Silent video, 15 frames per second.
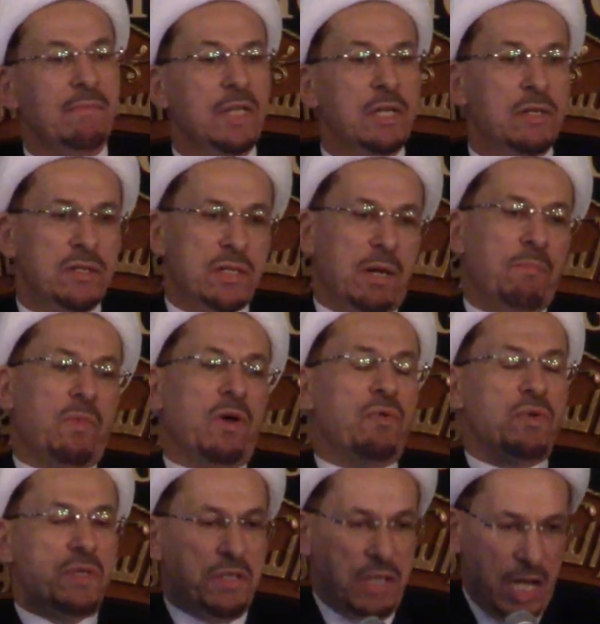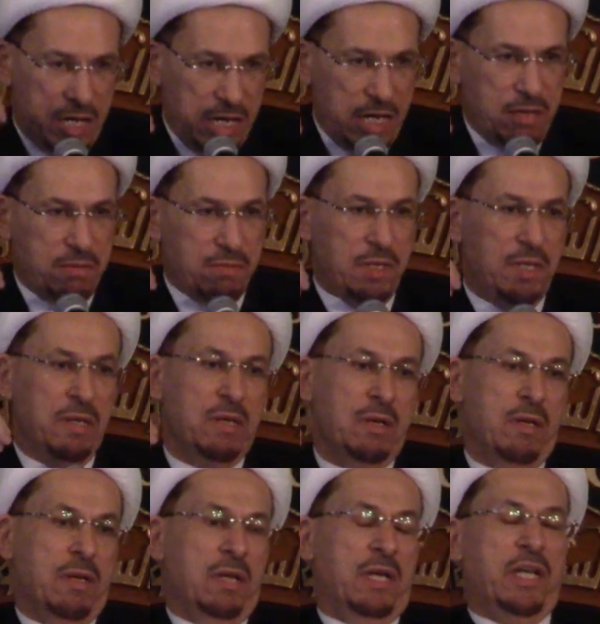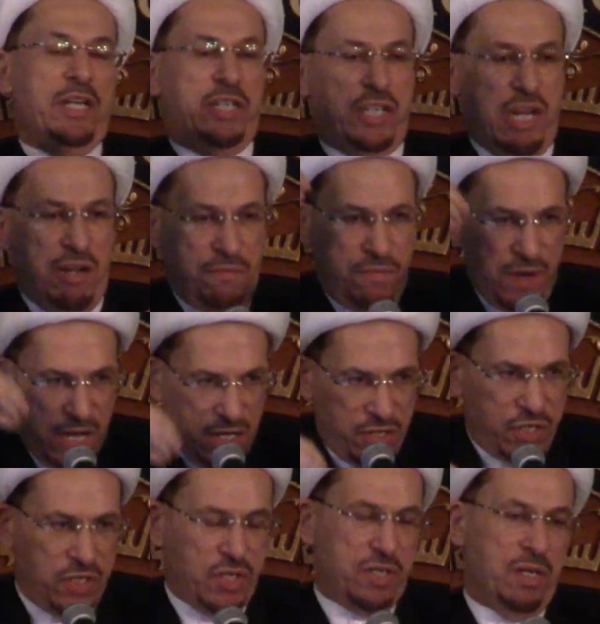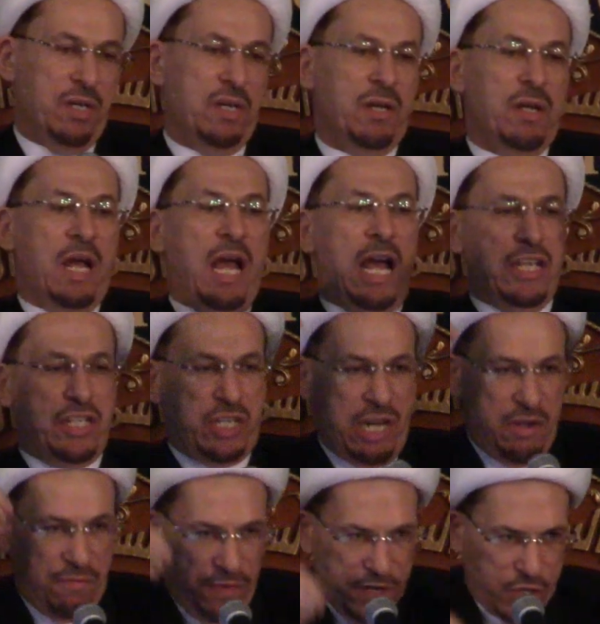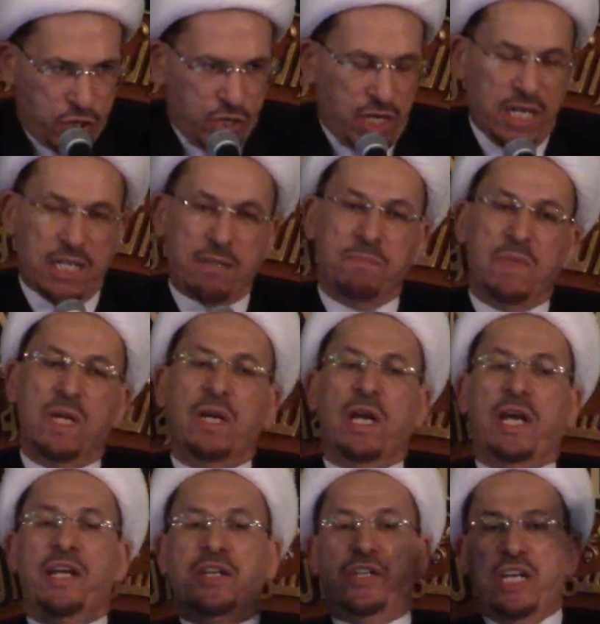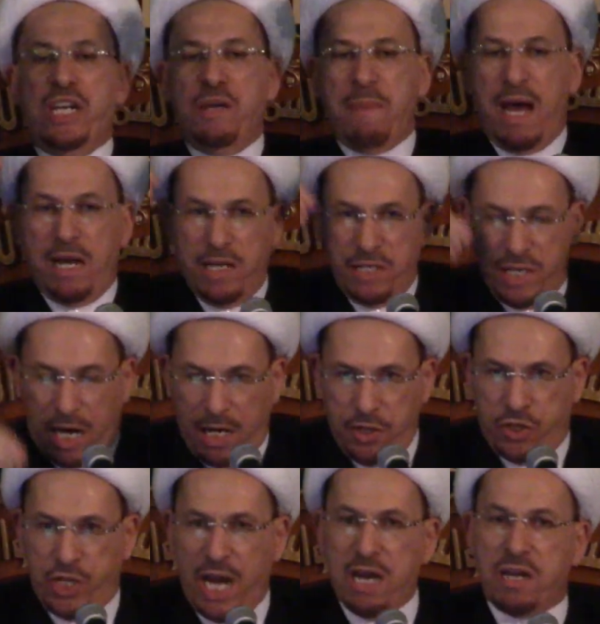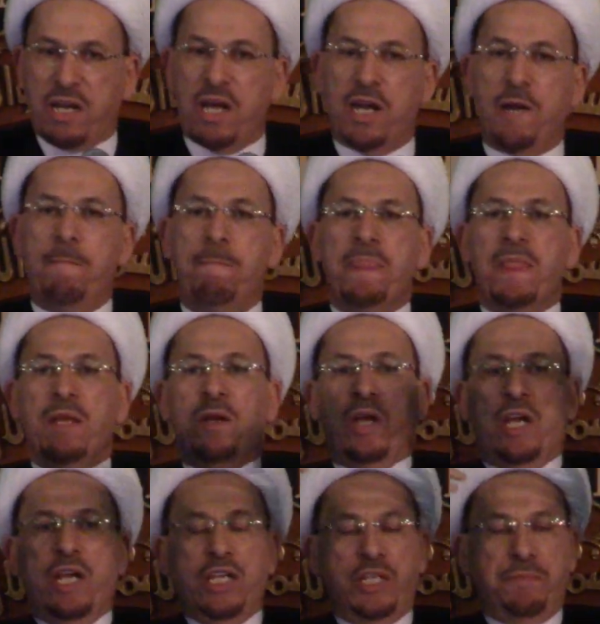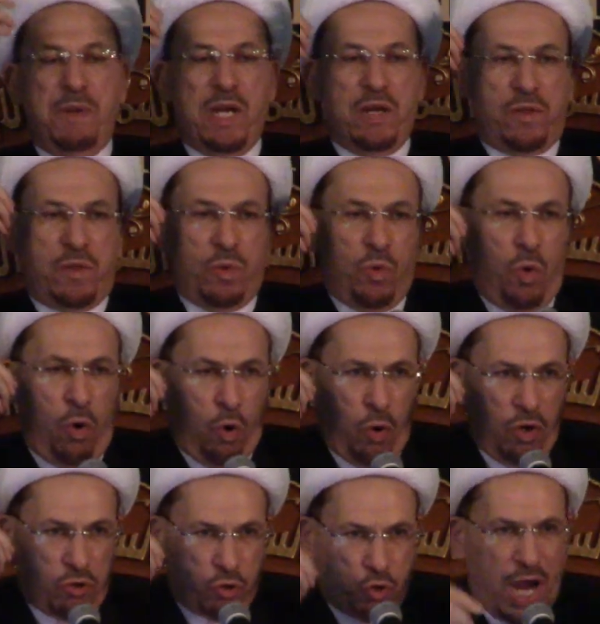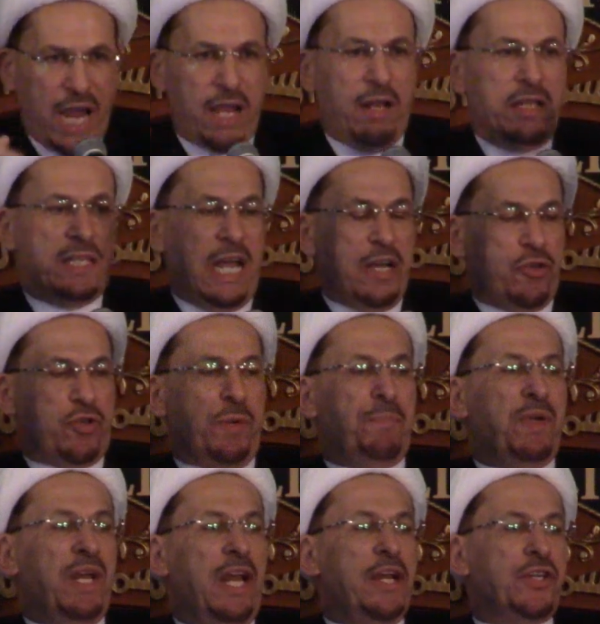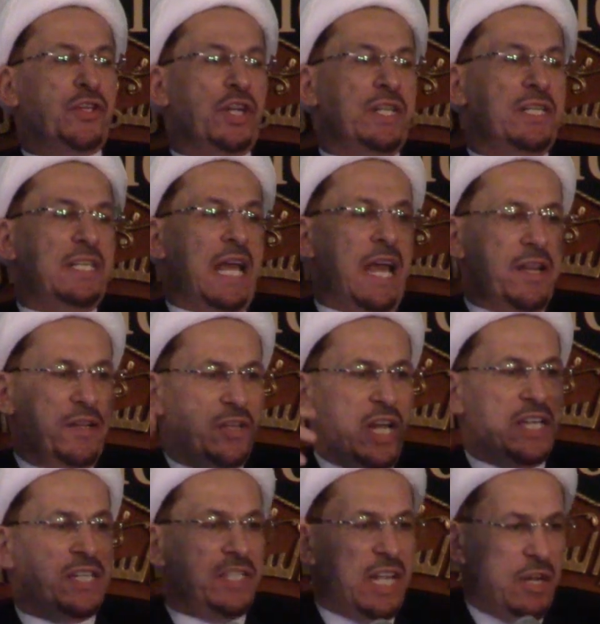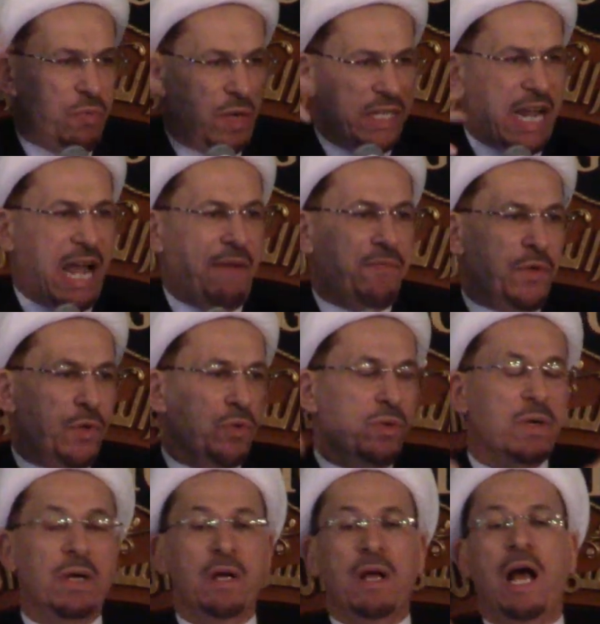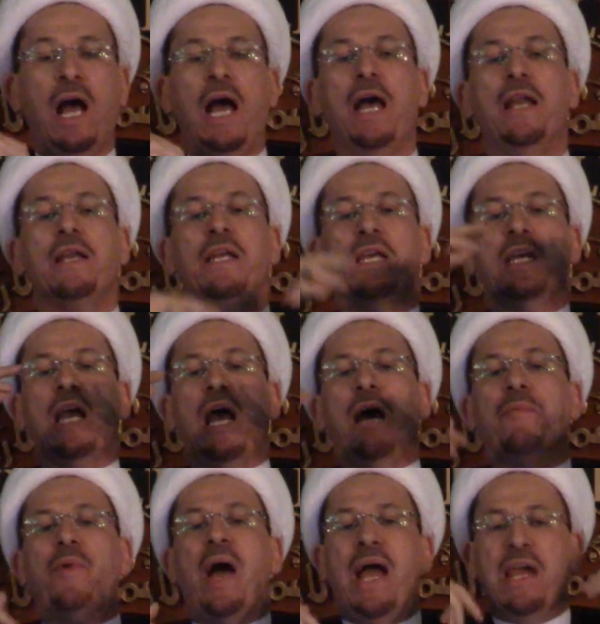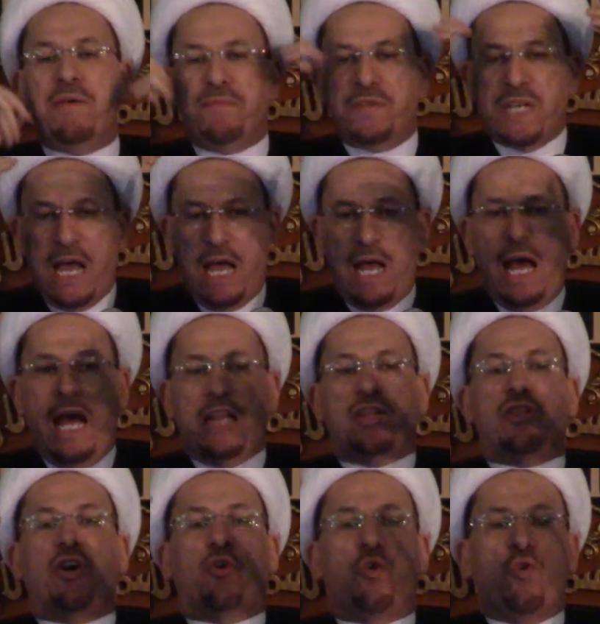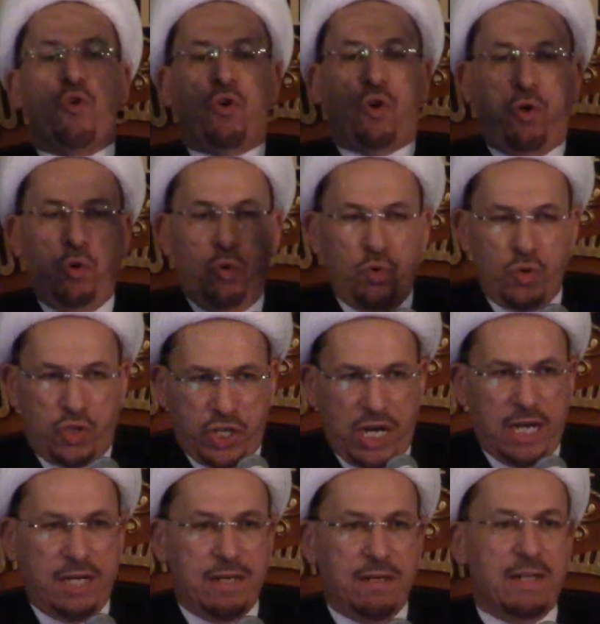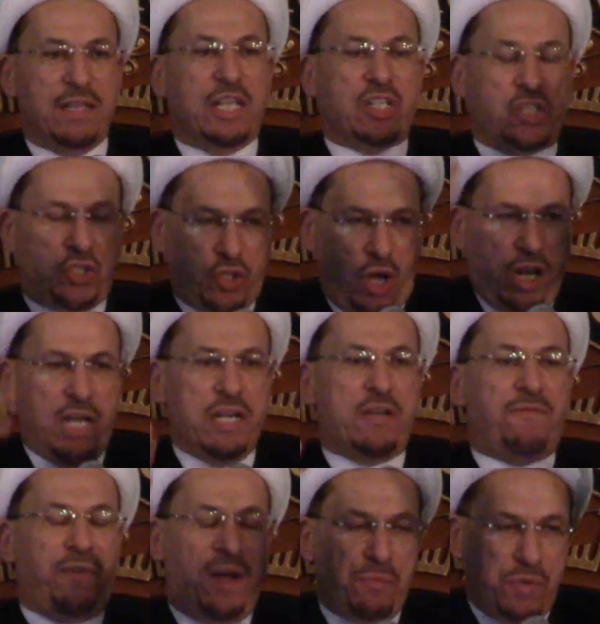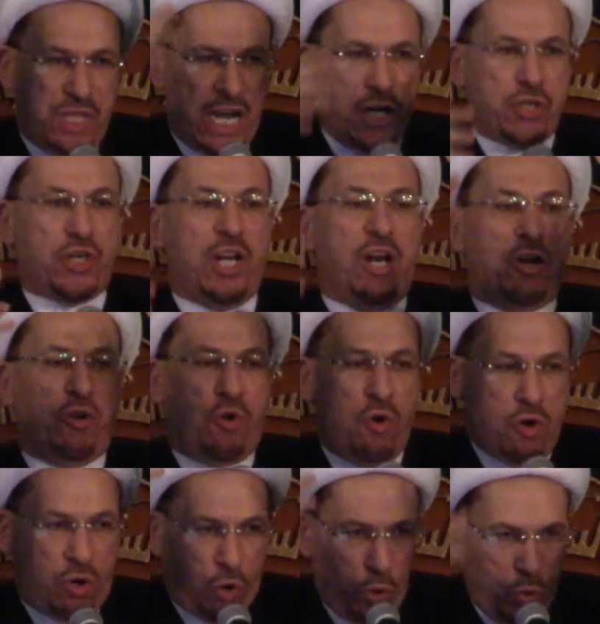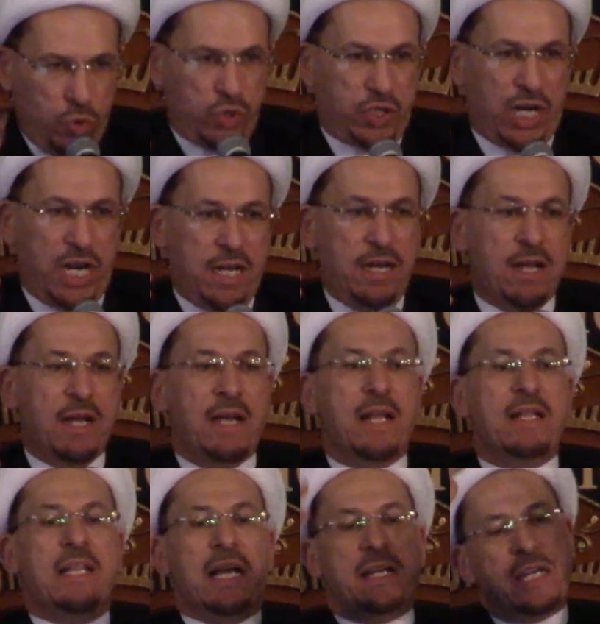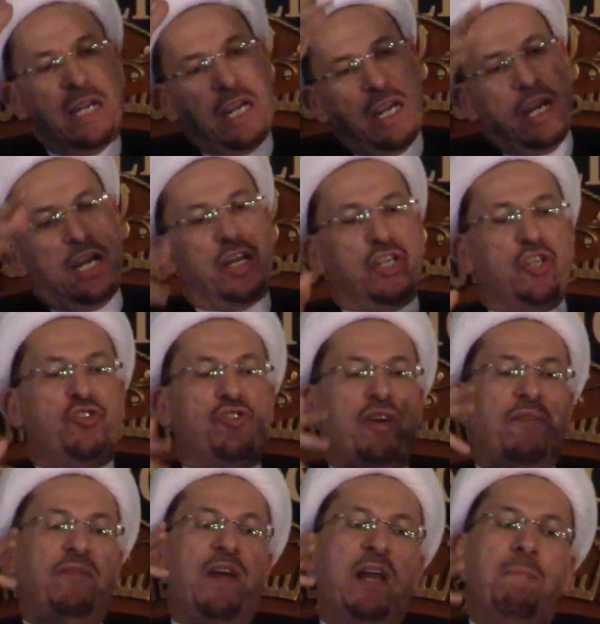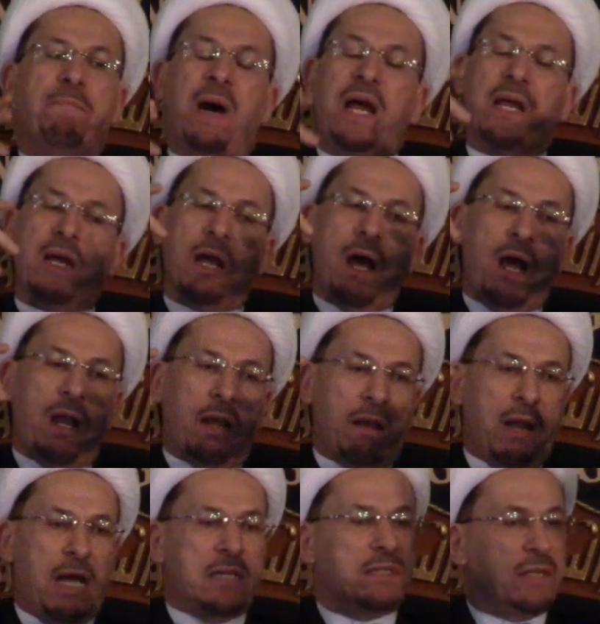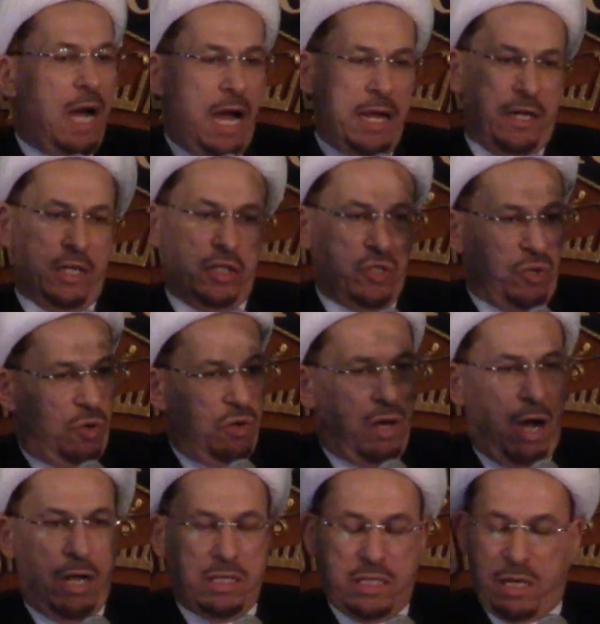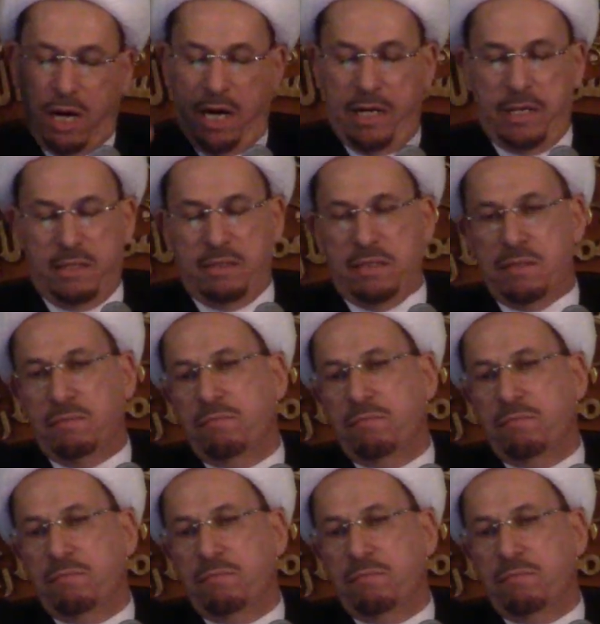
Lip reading: Someone who studied, he's convinced, has conviction, his iman is unshaken, he's been through all trials and tribulations and tests and what have you, and he arrived at the conclusion, the solid foundation and conclusion, that he is driven by Allah's guidance or God's guidance.